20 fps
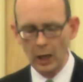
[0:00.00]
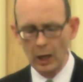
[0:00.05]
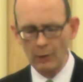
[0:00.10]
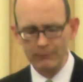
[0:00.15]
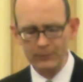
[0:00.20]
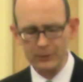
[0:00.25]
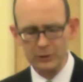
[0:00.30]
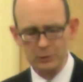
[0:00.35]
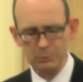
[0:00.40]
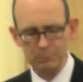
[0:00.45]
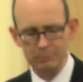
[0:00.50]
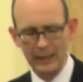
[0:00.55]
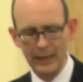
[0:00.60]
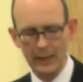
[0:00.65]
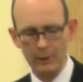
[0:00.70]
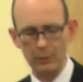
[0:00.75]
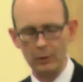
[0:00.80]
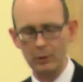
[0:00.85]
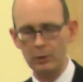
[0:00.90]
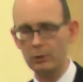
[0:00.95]
office
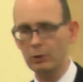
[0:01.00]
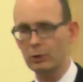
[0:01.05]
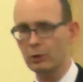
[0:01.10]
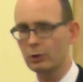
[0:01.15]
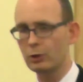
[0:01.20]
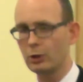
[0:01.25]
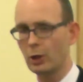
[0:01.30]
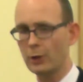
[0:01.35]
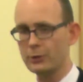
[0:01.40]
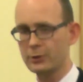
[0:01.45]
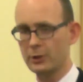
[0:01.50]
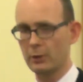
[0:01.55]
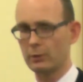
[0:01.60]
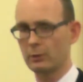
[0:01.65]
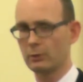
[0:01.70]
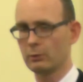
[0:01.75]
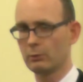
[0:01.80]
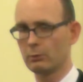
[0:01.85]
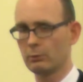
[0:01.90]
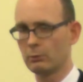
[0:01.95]
bearer does
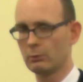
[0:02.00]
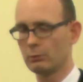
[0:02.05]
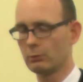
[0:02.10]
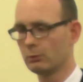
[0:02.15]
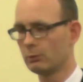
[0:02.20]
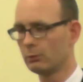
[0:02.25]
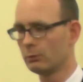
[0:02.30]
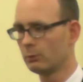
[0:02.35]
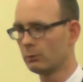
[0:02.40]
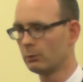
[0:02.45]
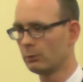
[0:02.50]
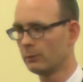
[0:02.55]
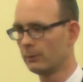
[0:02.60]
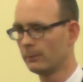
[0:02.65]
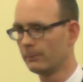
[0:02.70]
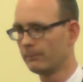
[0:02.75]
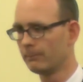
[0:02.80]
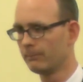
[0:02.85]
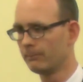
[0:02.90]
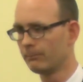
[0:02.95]

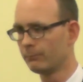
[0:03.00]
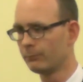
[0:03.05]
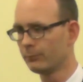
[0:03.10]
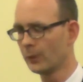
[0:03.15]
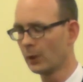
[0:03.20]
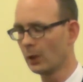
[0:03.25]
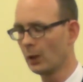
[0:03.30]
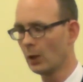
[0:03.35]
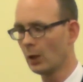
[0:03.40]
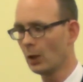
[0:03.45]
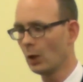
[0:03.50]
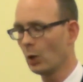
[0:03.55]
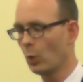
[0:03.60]
it.